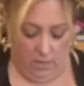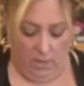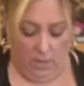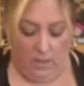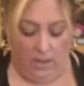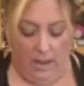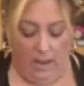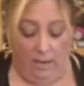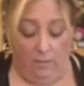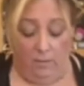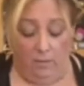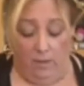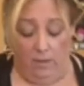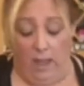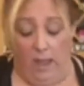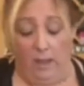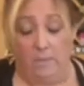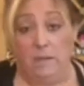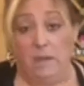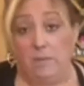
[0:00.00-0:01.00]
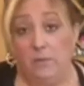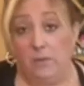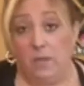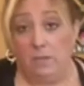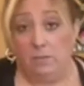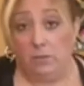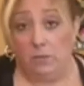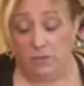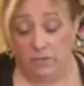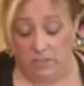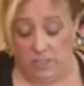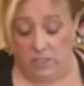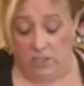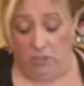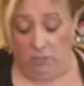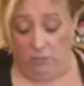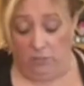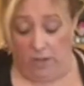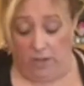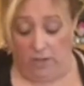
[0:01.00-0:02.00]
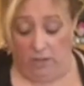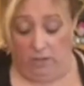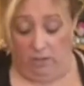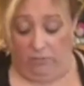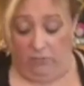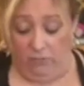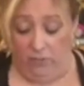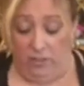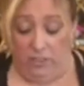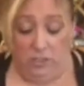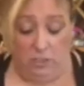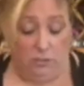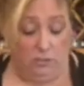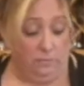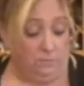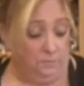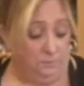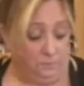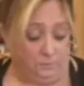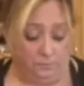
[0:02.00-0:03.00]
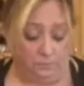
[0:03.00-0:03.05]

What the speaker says: Now, a lot of people keep their Ezekiel bread in the freezer.